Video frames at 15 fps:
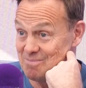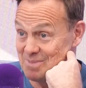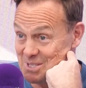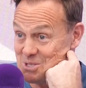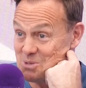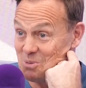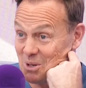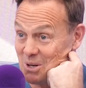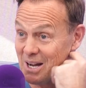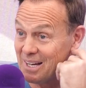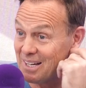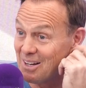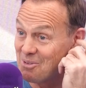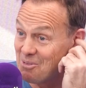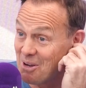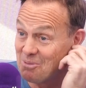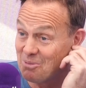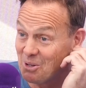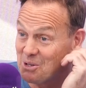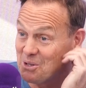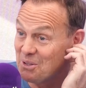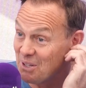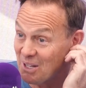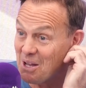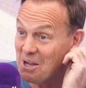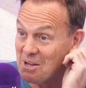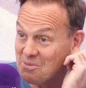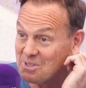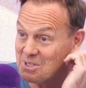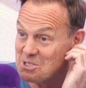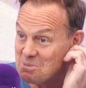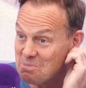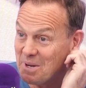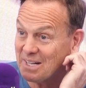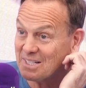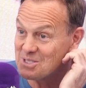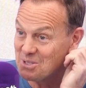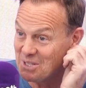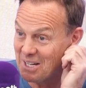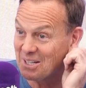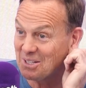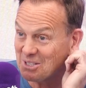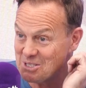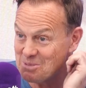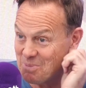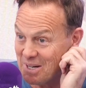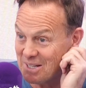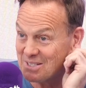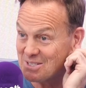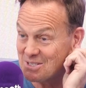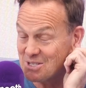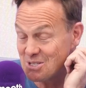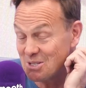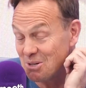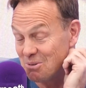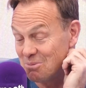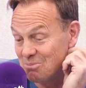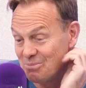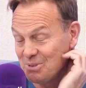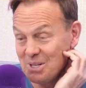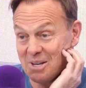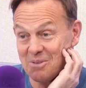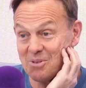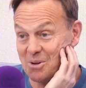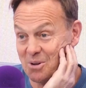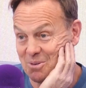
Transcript: Is what I've learnt in life. Expect the unexpected. Yeah. So you never know.